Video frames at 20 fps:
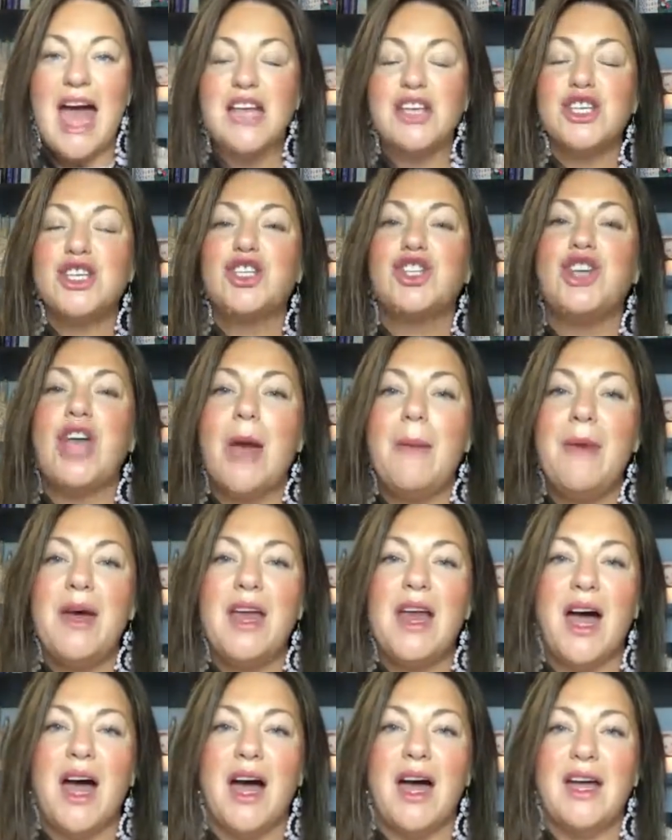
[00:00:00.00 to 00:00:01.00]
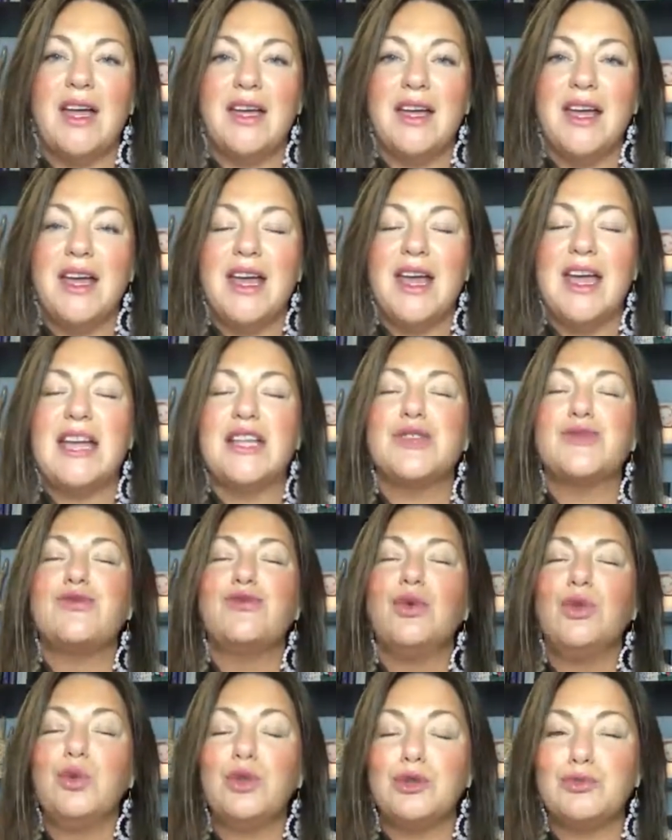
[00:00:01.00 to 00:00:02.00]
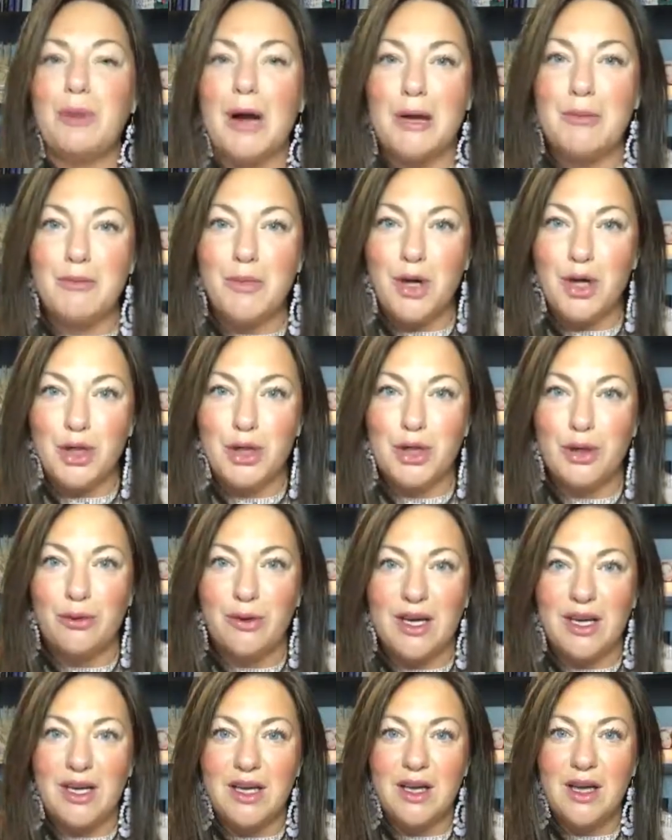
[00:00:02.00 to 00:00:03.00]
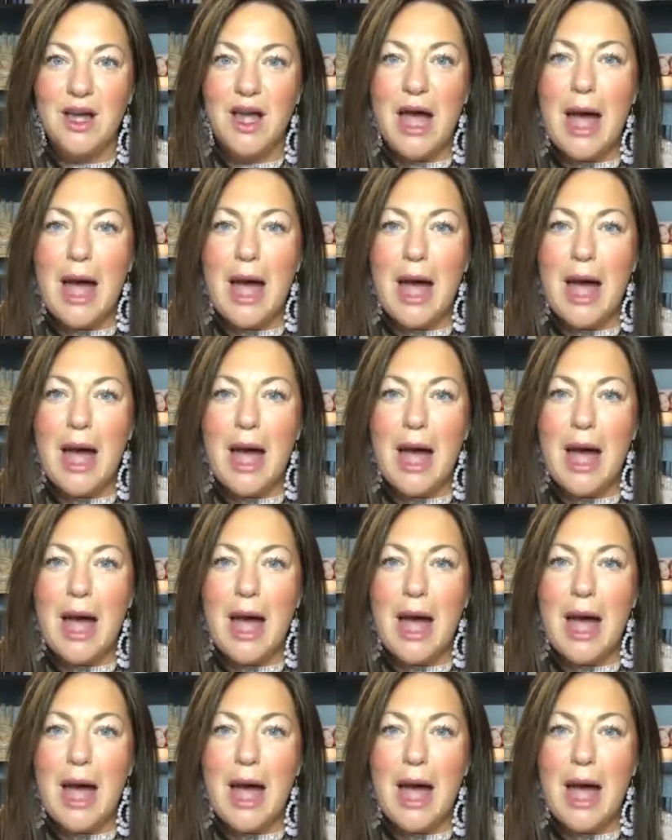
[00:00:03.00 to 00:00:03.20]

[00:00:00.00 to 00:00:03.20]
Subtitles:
And Gemini is ruled by Mercury,